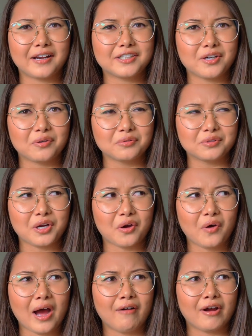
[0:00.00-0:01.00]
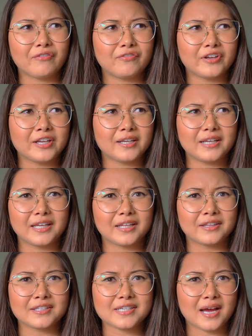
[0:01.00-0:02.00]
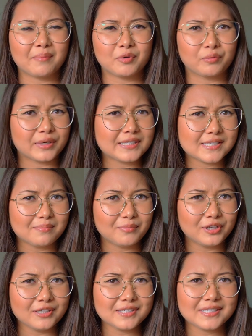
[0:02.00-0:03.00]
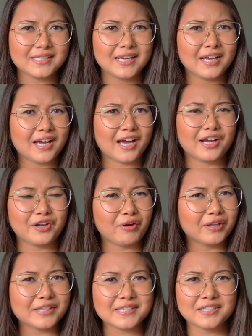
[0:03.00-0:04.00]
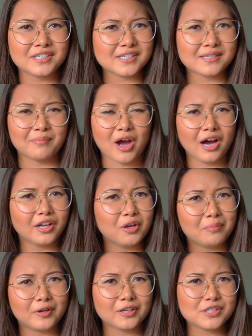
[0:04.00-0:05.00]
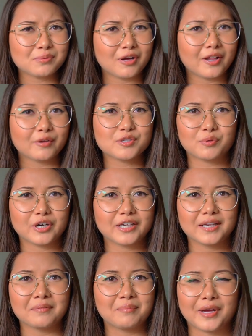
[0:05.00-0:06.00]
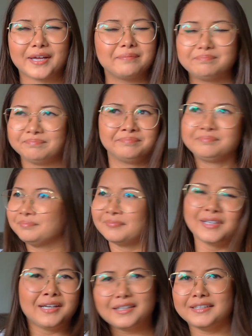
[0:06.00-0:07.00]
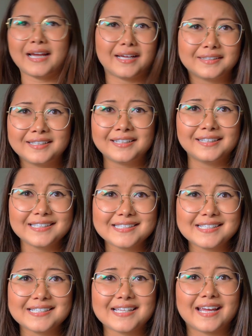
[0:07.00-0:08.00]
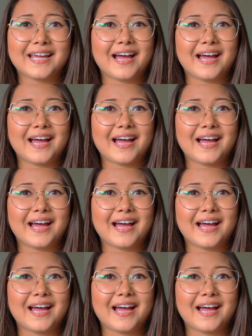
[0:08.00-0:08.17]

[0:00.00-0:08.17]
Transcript: don't know how I fit in the time to read some books. I know I listened to some audiobooks while I was working, but yeah, needless to say,